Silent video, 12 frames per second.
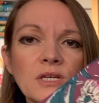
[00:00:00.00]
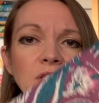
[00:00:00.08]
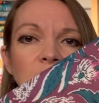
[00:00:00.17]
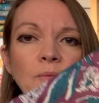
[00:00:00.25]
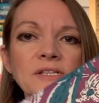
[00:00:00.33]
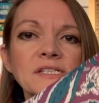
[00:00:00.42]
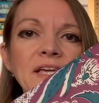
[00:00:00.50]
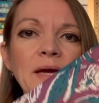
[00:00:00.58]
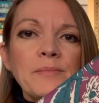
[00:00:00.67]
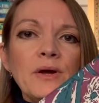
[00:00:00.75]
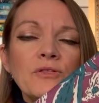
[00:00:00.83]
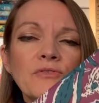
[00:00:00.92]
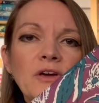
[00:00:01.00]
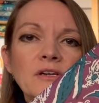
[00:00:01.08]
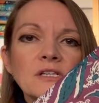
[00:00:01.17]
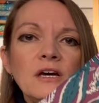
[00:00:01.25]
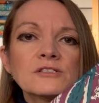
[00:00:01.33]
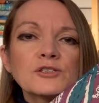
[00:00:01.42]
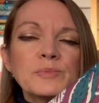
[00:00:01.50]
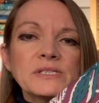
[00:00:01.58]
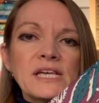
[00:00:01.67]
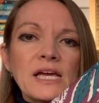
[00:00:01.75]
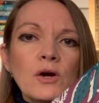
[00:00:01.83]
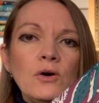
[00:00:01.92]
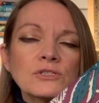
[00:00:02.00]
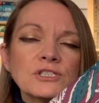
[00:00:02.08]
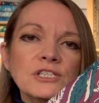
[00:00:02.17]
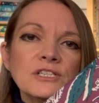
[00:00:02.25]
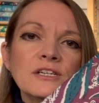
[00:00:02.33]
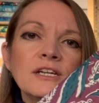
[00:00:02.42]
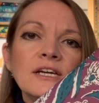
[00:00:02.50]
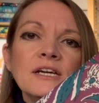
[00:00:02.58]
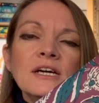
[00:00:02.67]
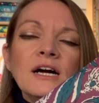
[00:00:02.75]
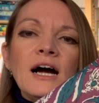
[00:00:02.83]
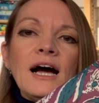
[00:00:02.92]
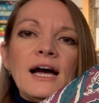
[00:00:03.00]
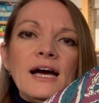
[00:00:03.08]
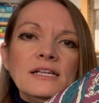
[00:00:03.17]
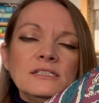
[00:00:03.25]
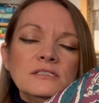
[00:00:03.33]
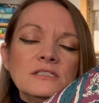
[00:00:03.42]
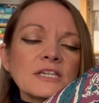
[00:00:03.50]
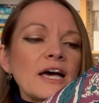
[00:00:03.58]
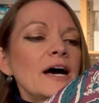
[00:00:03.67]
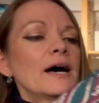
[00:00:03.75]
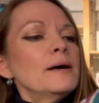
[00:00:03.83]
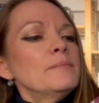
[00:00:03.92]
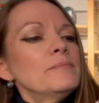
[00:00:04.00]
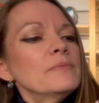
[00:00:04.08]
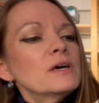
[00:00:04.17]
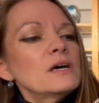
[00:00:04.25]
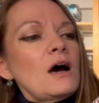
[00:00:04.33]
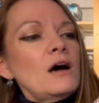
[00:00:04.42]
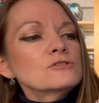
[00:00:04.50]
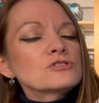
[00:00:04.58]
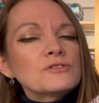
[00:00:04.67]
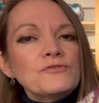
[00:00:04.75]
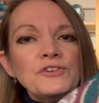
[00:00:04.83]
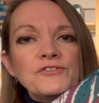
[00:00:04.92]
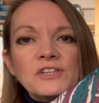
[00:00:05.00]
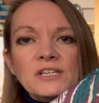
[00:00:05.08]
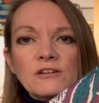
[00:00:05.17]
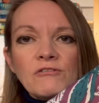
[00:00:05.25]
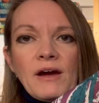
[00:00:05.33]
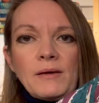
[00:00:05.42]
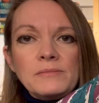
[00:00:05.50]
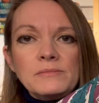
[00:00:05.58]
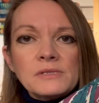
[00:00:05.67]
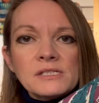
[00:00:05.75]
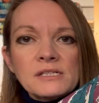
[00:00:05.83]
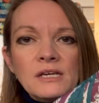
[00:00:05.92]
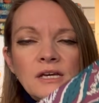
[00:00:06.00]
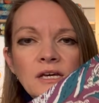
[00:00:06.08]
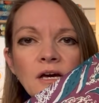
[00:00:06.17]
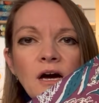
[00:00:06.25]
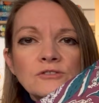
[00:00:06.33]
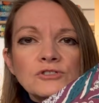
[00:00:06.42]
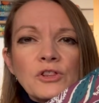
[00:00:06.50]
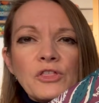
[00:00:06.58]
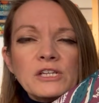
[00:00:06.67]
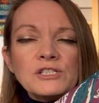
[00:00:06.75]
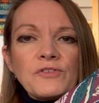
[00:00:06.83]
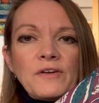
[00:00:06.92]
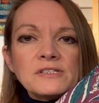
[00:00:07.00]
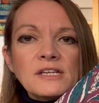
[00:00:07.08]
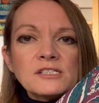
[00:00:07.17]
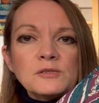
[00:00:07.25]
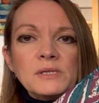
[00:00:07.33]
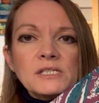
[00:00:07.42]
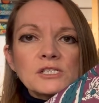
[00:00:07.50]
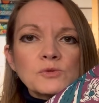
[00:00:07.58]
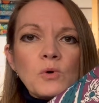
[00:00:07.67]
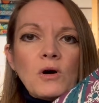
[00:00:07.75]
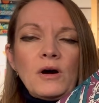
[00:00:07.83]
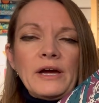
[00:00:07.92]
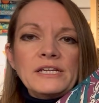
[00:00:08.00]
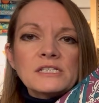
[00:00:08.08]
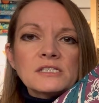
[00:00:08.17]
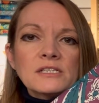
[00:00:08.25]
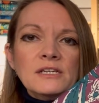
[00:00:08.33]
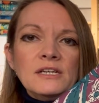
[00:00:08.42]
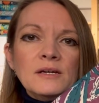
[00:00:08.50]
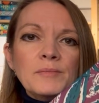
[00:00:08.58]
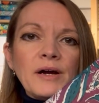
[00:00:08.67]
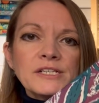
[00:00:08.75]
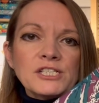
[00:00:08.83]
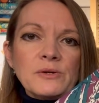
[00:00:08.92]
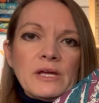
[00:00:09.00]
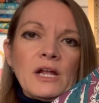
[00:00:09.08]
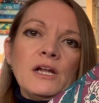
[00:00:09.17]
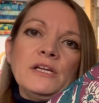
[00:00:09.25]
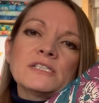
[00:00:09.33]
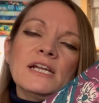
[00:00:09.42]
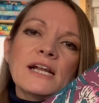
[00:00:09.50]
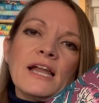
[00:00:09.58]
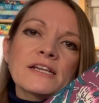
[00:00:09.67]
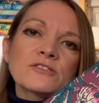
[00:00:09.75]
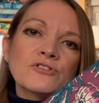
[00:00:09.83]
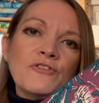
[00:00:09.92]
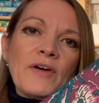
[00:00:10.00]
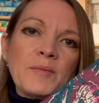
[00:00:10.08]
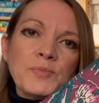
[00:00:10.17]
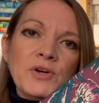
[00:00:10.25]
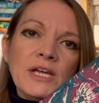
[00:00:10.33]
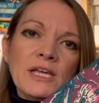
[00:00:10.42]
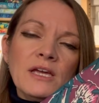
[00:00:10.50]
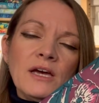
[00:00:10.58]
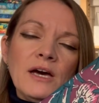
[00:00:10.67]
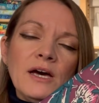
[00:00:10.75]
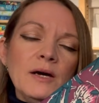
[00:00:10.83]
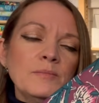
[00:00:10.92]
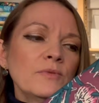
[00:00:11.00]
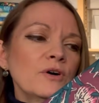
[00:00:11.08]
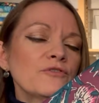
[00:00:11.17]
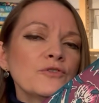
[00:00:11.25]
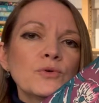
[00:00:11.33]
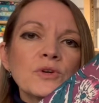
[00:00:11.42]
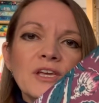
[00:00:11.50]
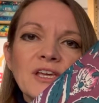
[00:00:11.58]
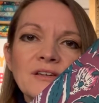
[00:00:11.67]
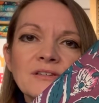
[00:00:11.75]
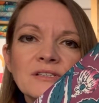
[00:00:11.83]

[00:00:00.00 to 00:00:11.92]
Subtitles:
So once again, both of those 100% cotton and 115 grams. 135 centimetres wide, but I do include a little extra fabric for you.